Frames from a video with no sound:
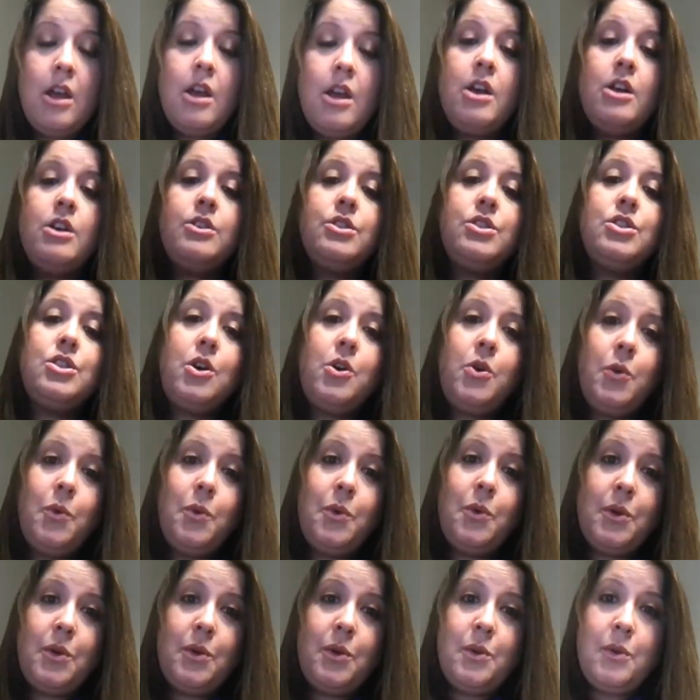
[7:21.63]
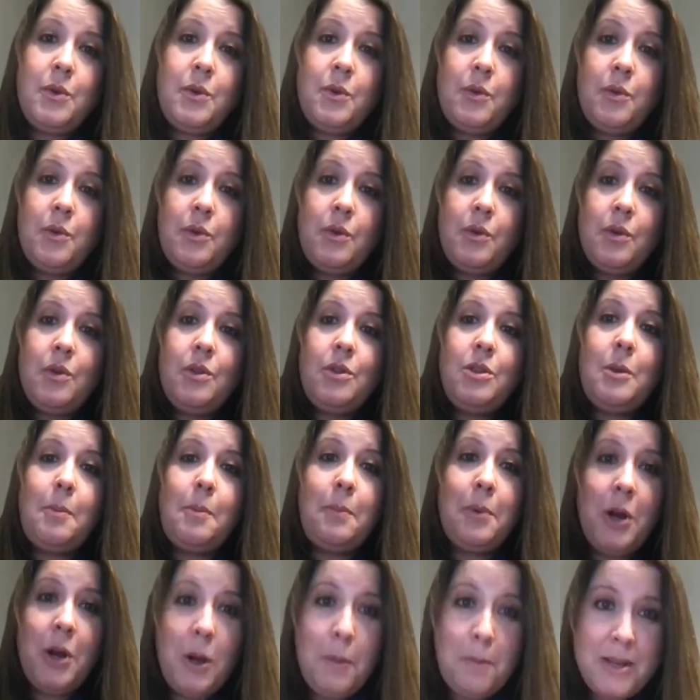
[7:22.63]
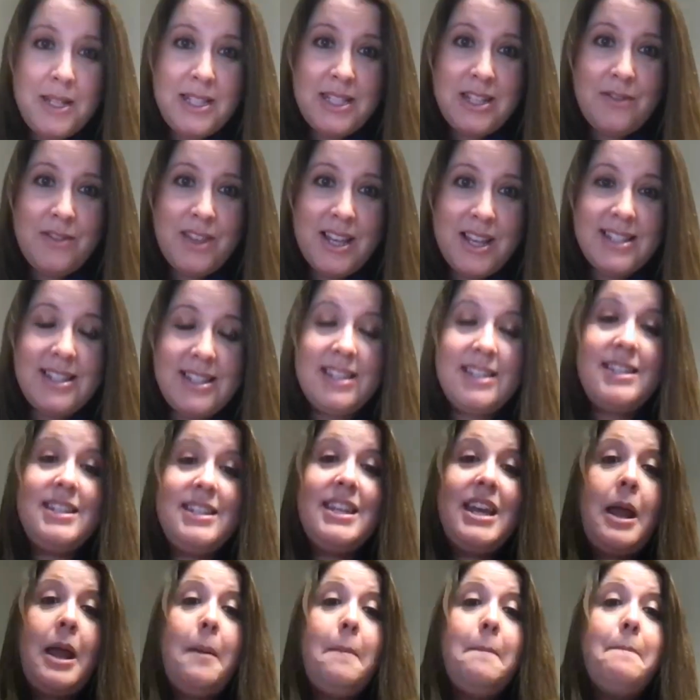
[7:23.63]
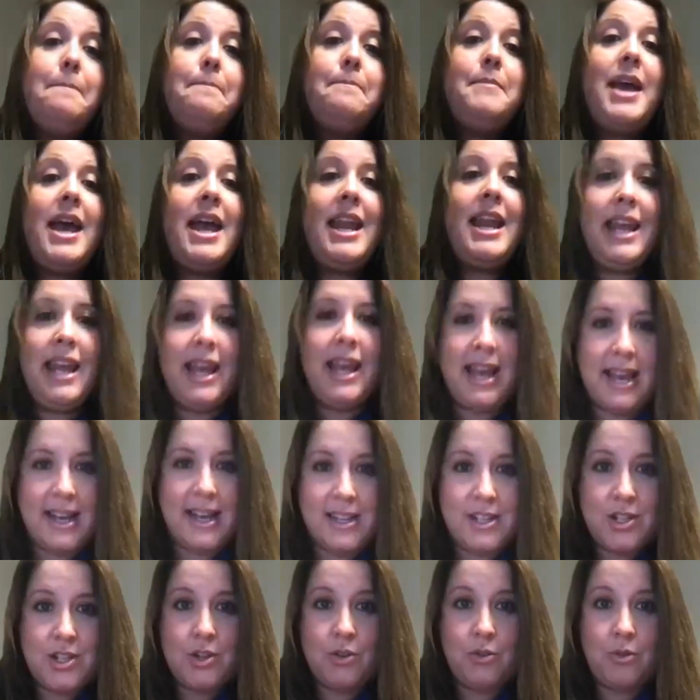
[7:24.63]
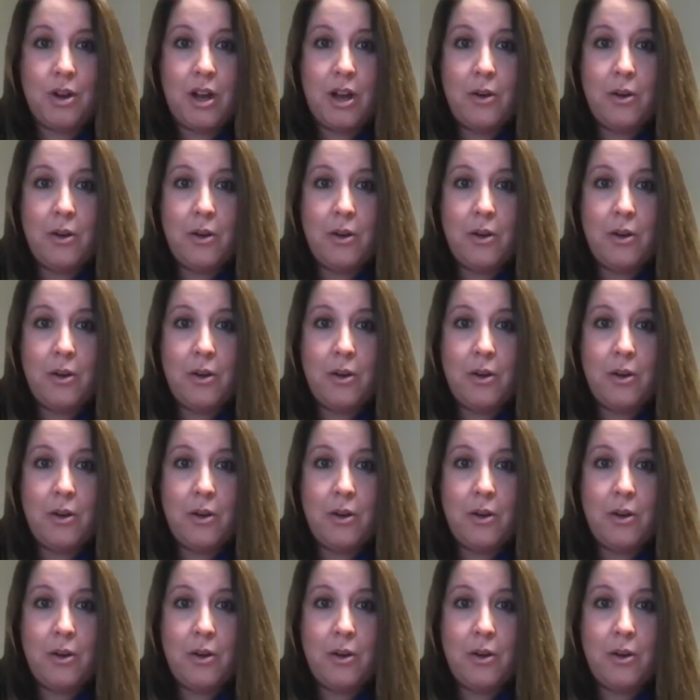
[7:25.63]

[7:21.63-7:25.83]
So the purpose of this is to get many eggs to grow.